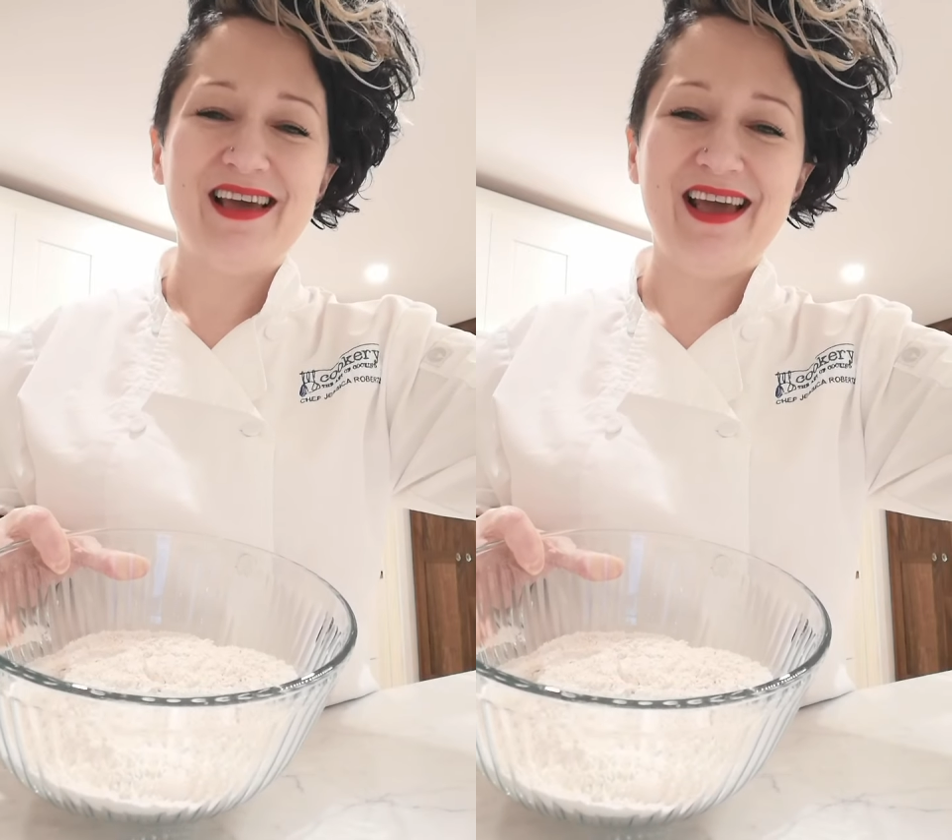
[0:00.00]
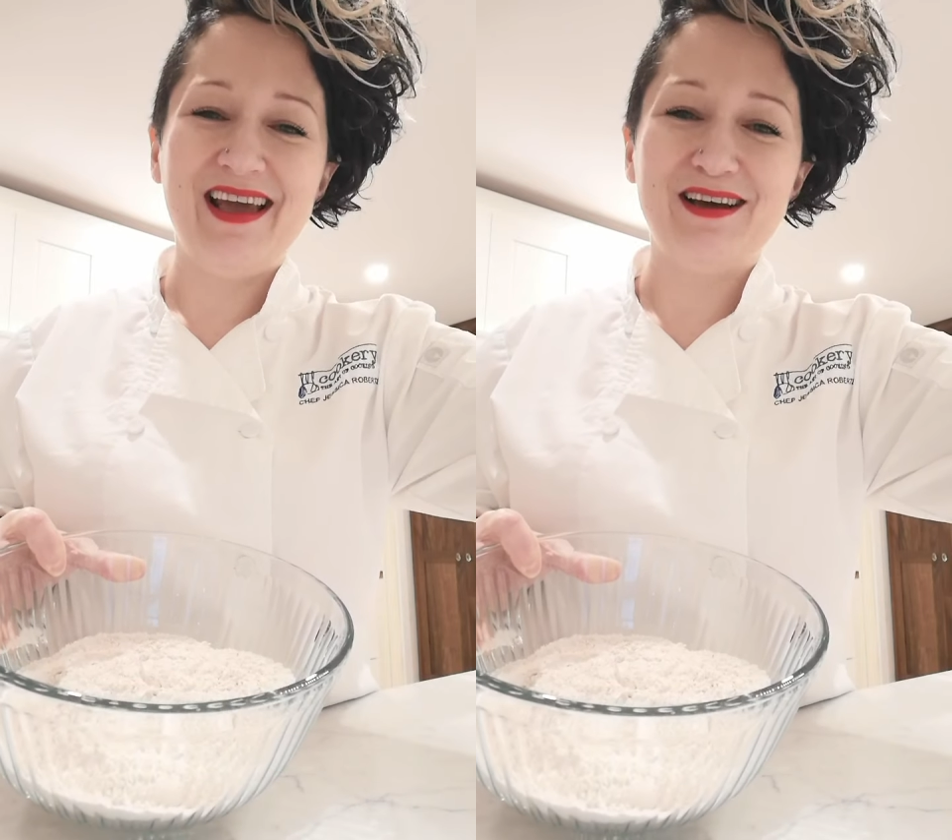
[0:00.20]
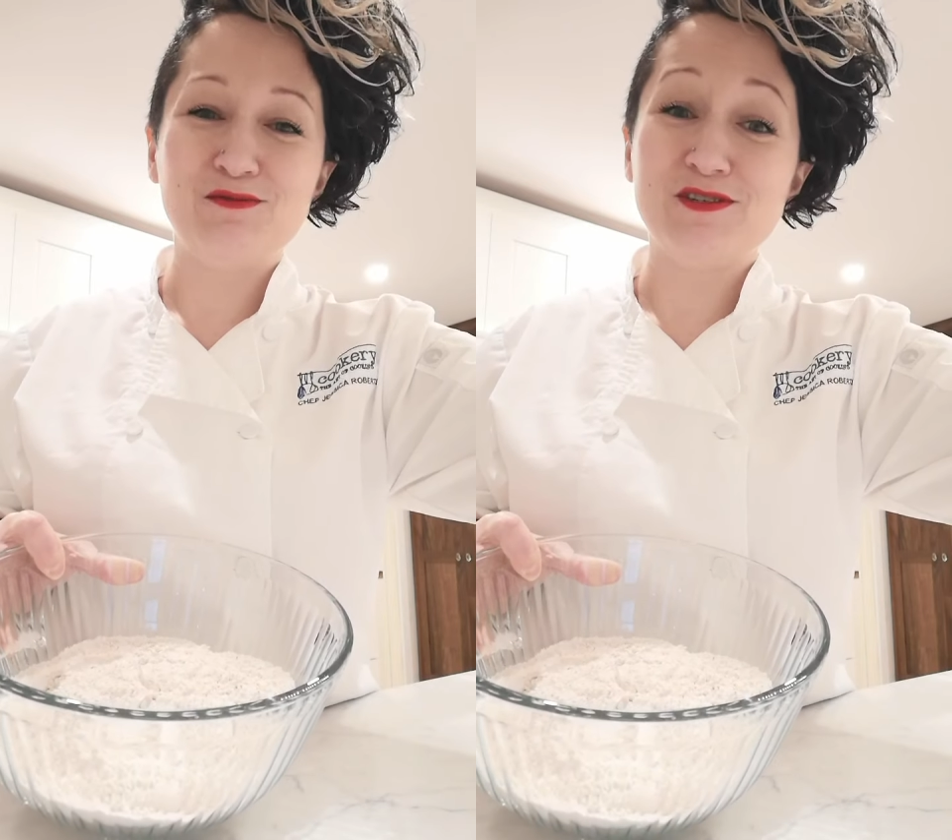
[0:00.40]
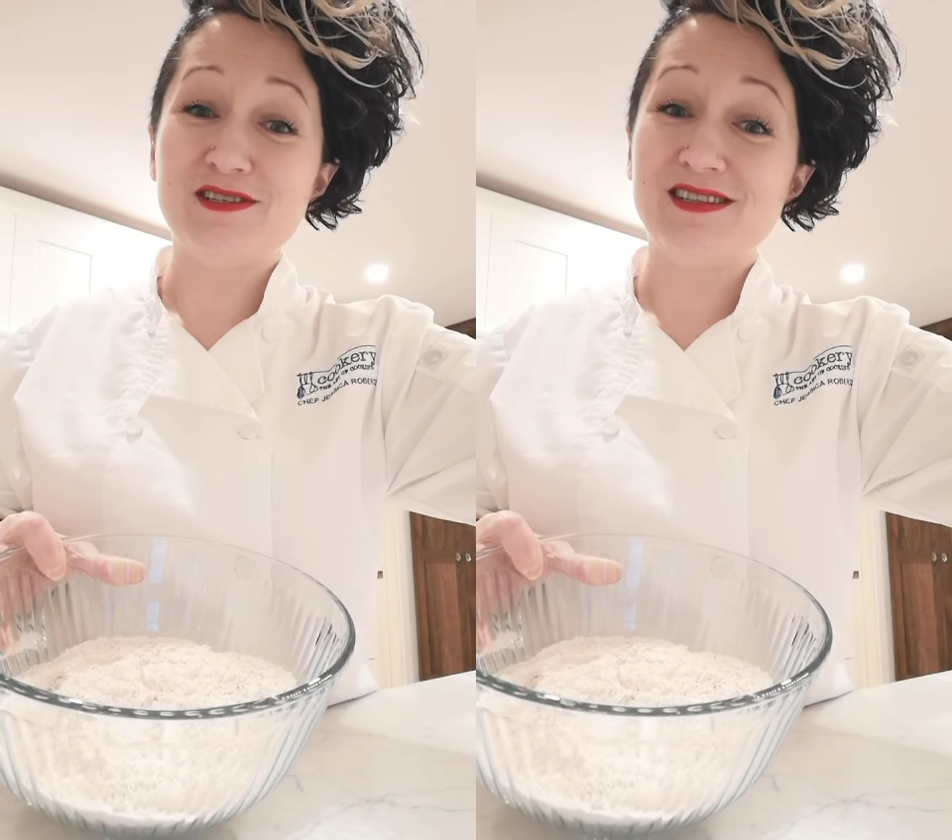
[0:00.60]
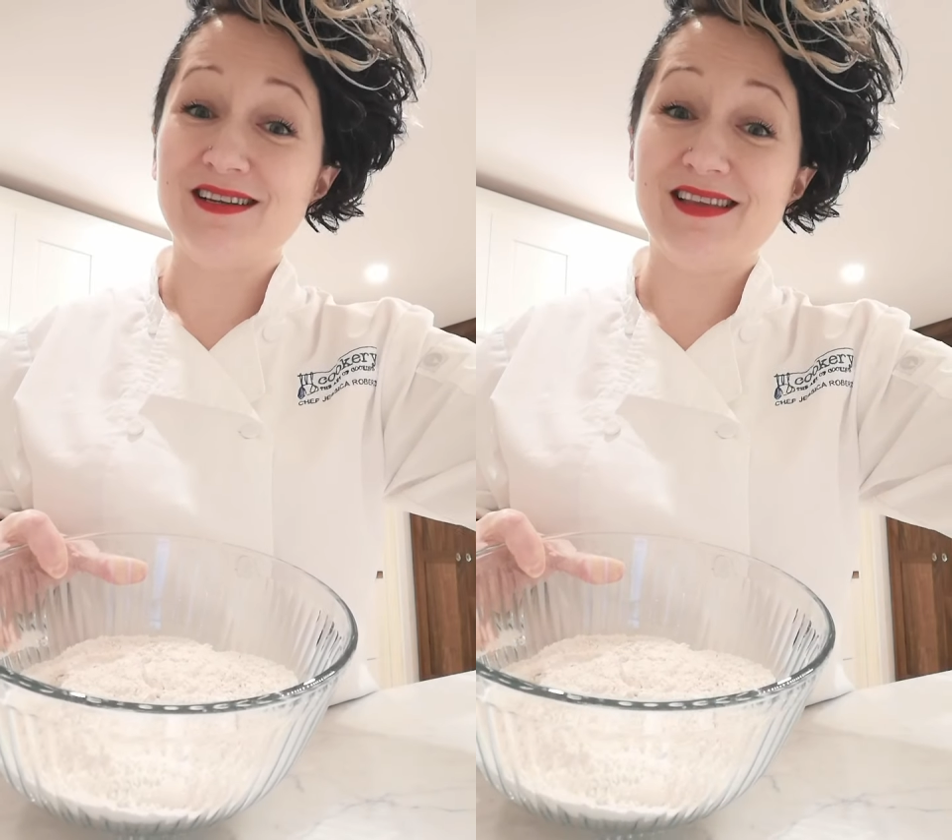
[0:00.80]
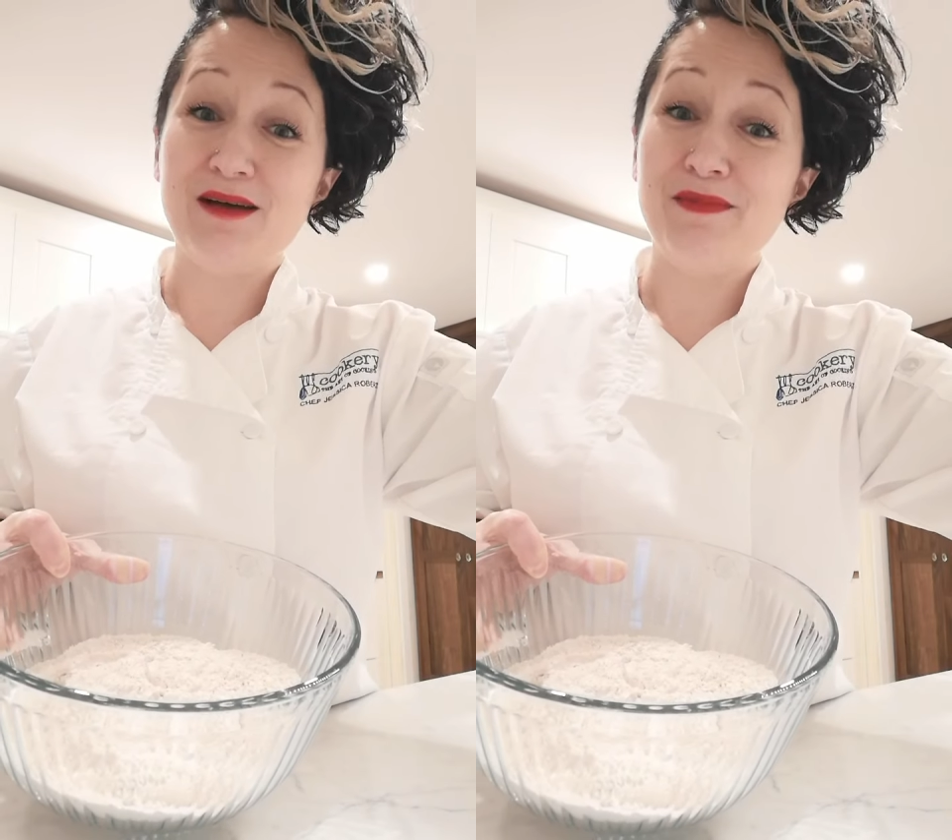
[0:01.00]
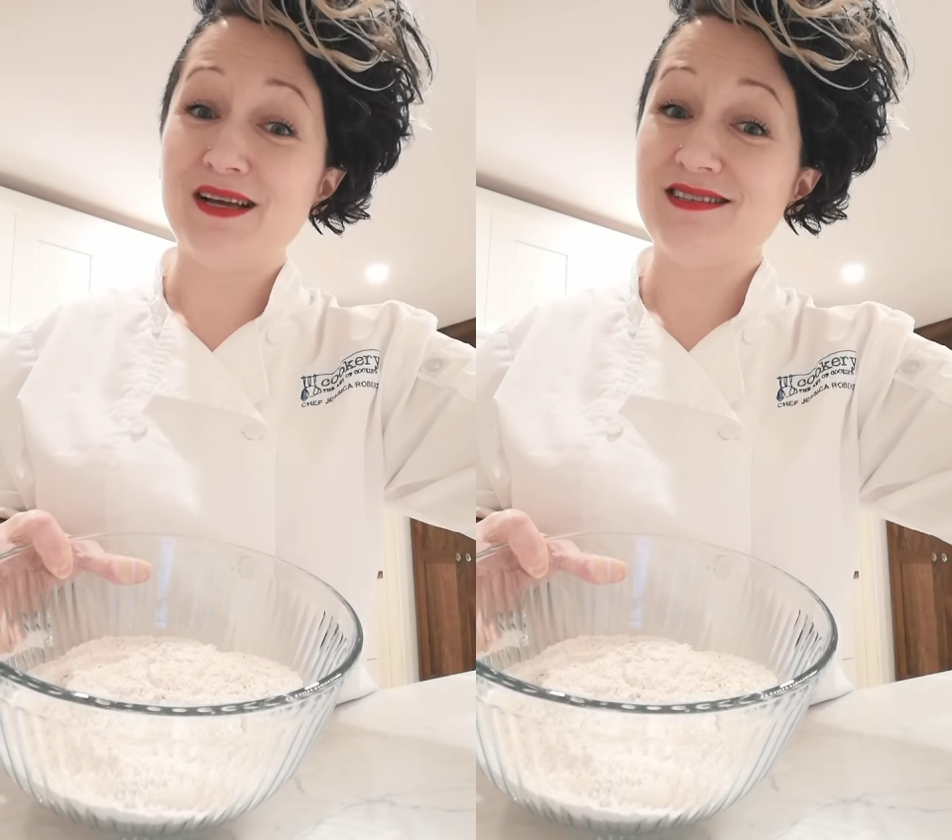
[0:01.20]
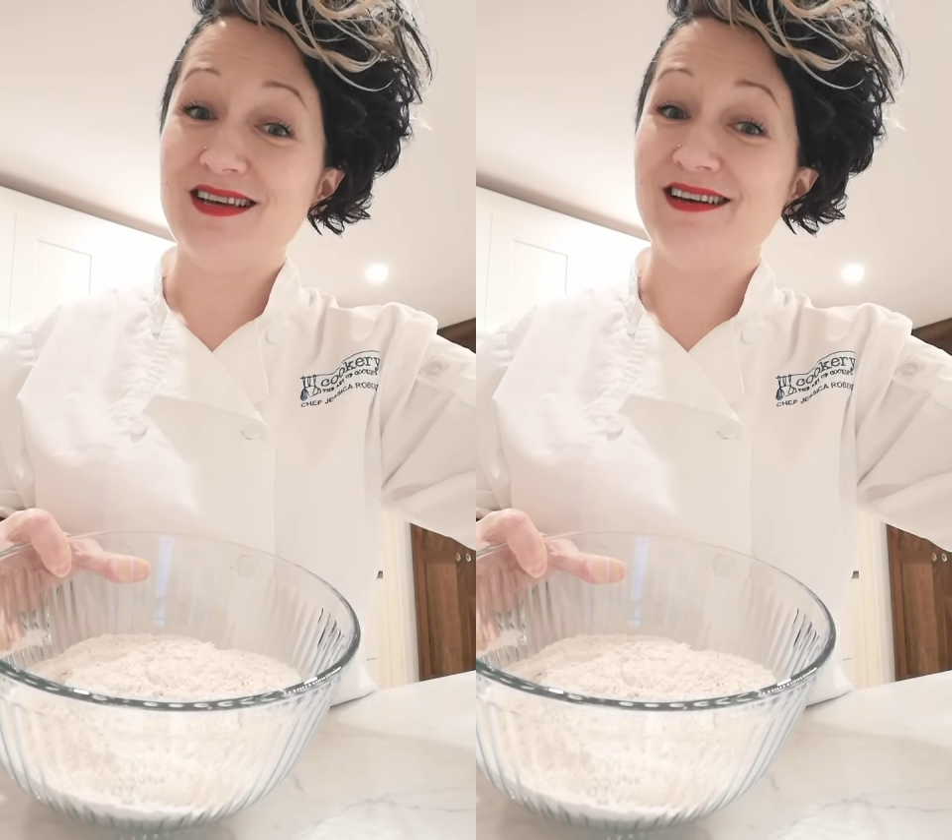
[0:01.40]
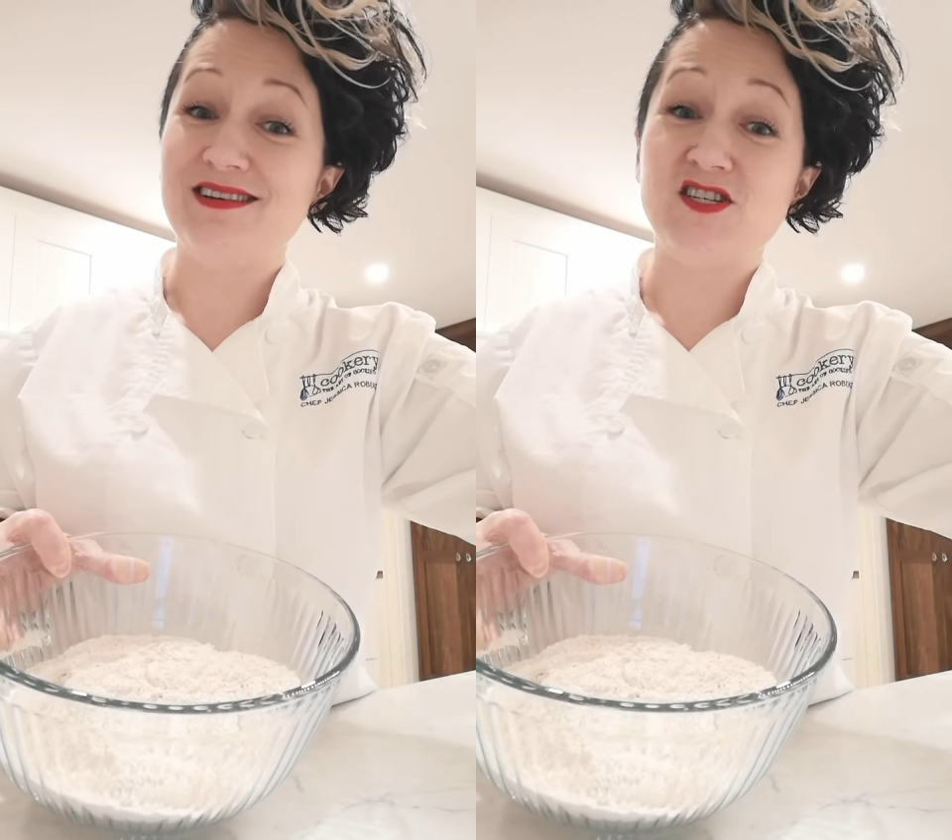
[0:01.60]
and we'll just let that mix in